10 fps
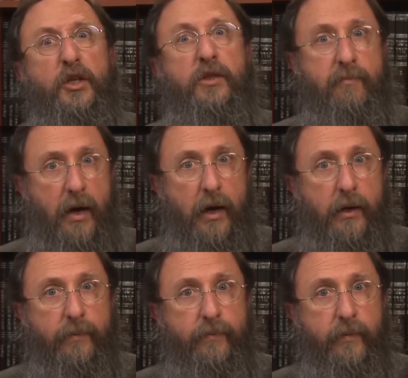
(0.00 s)
Shema,
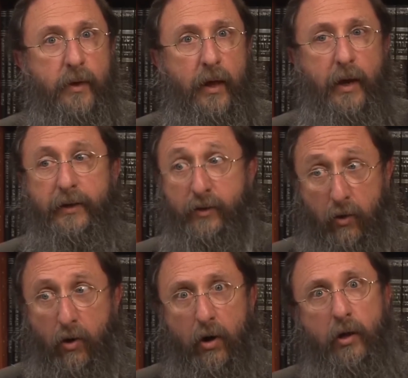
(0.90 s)
and it's
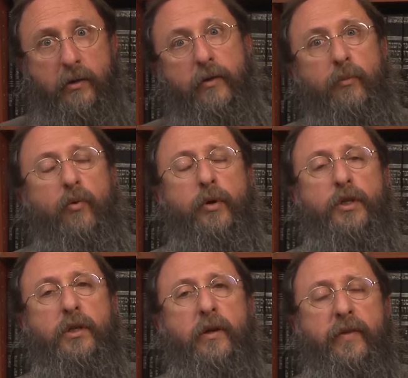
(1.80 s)
called the
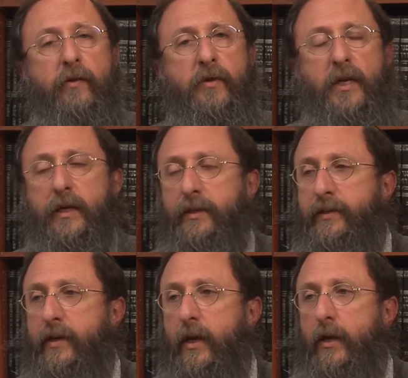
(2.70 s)
portion that
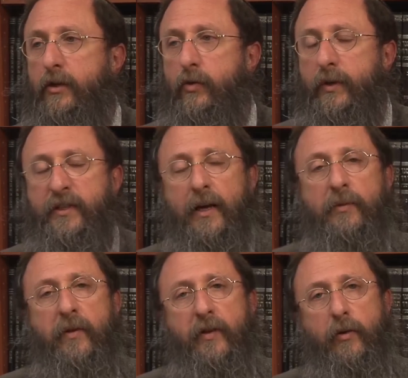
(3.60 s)
relates to
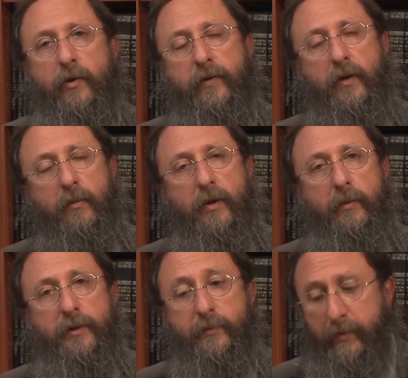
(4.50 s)
accepting the yoke of the
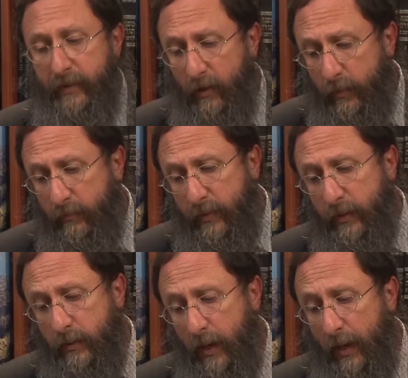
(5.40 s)
commandments. But there we
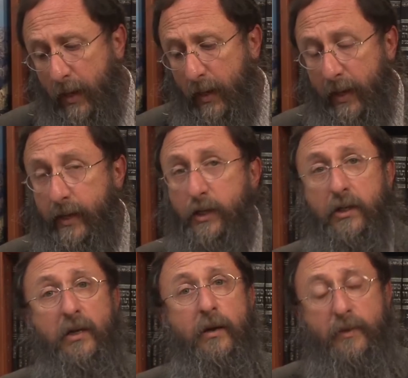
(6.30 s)
read, and it
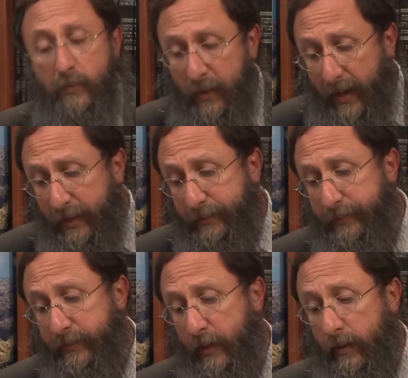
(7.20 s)
shall come to
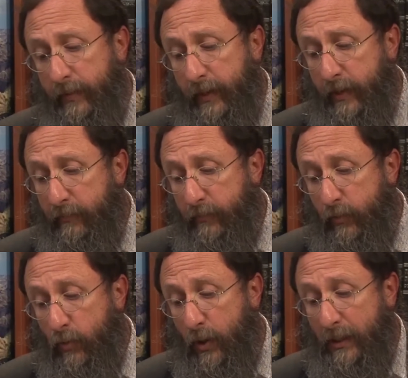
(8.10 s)
pass that if
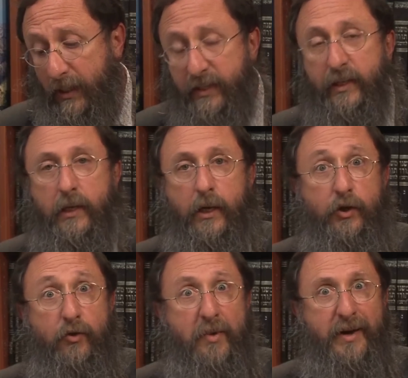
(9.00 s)
you listen
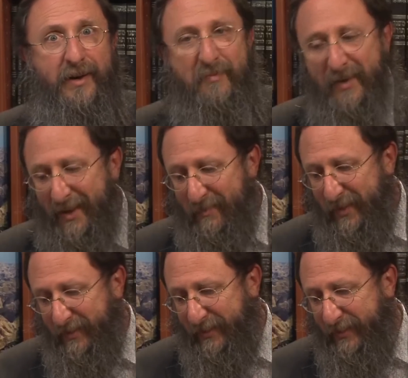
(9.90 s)
to my
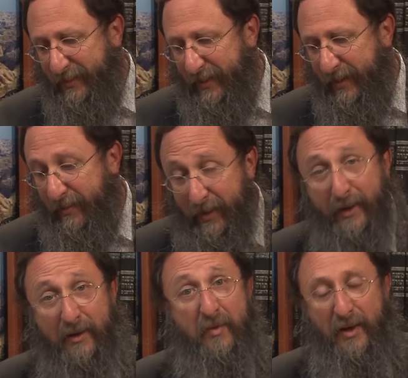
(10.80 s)
commandments that I
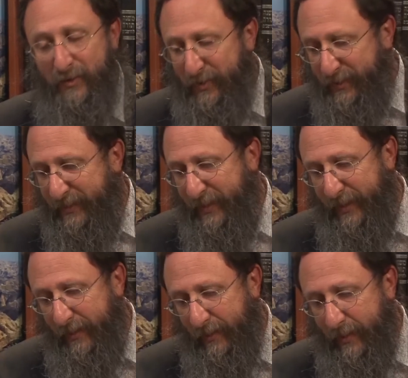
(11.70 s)
command you this
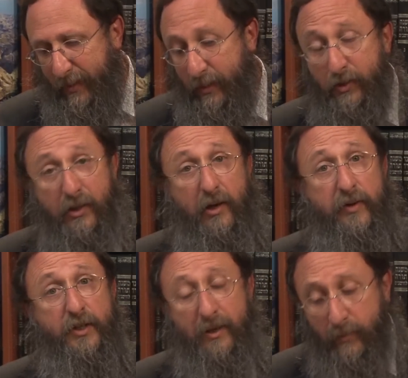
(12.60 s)
day, to love
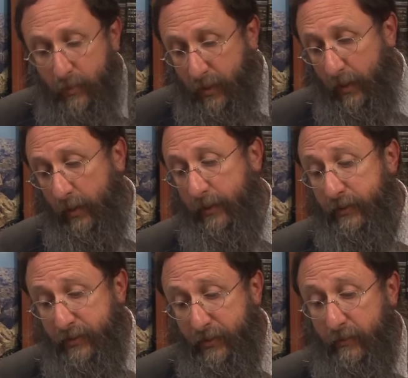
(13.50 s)
Hashem your God and
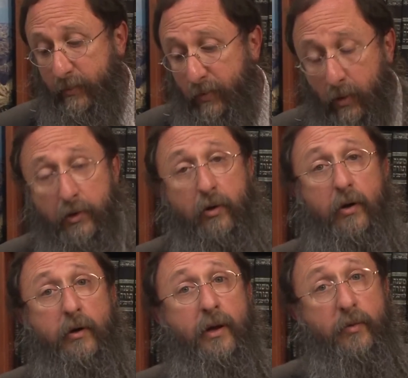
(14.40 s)
to serve Him with all your
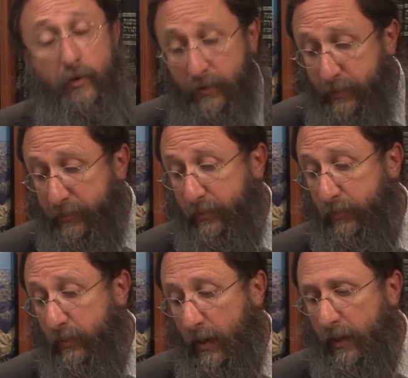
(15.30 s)
heart and with all your
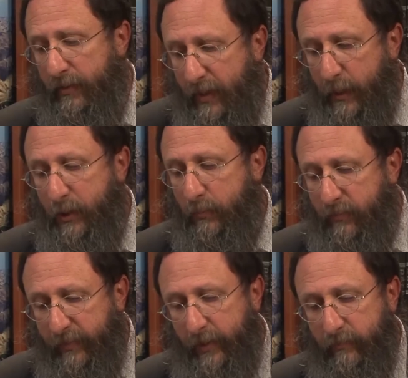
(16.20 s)
soul, then I shall
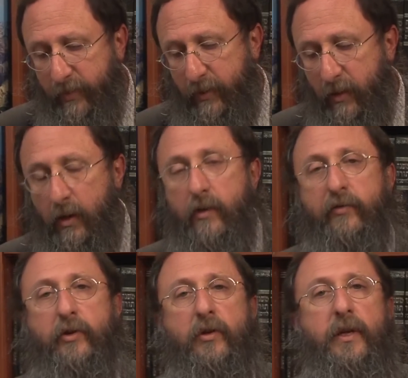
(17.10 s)
provide rain
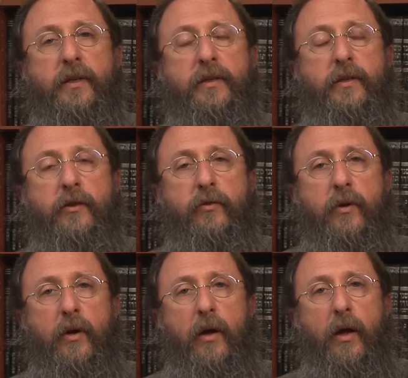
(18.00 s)
for your land,
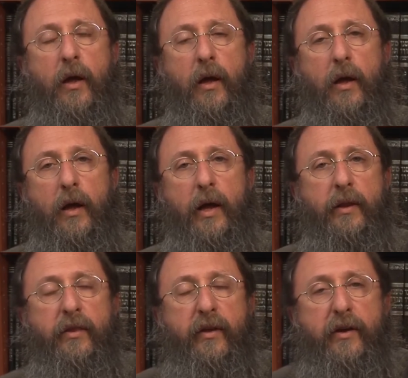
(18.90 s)
etc.
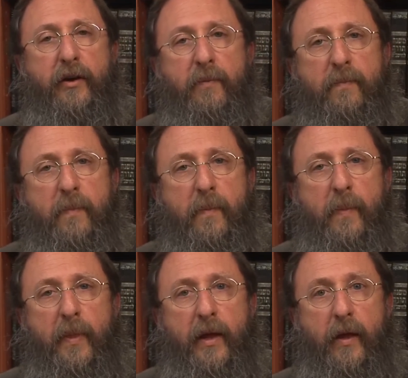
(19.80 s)
And there,
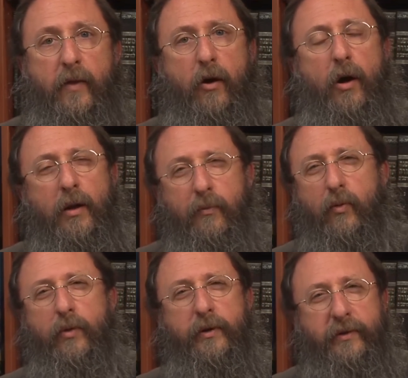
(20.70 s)
in the
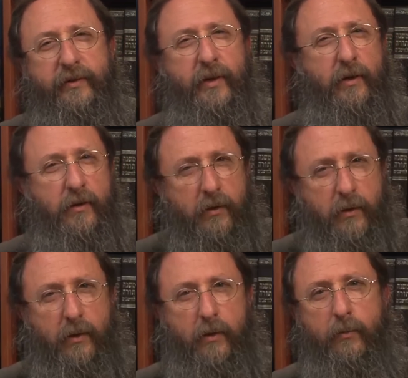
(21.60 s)
all-important second
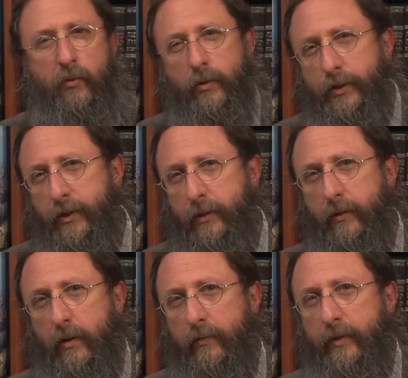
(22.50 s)

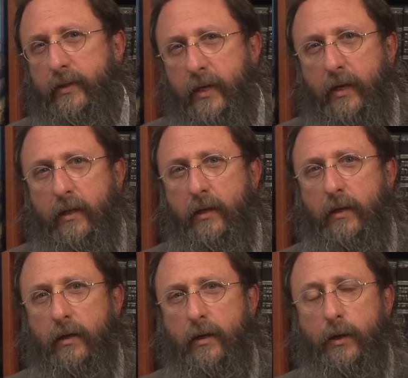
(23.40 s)
portion of the daily
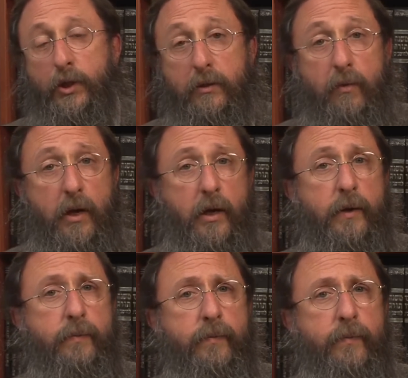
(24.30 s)
Shema,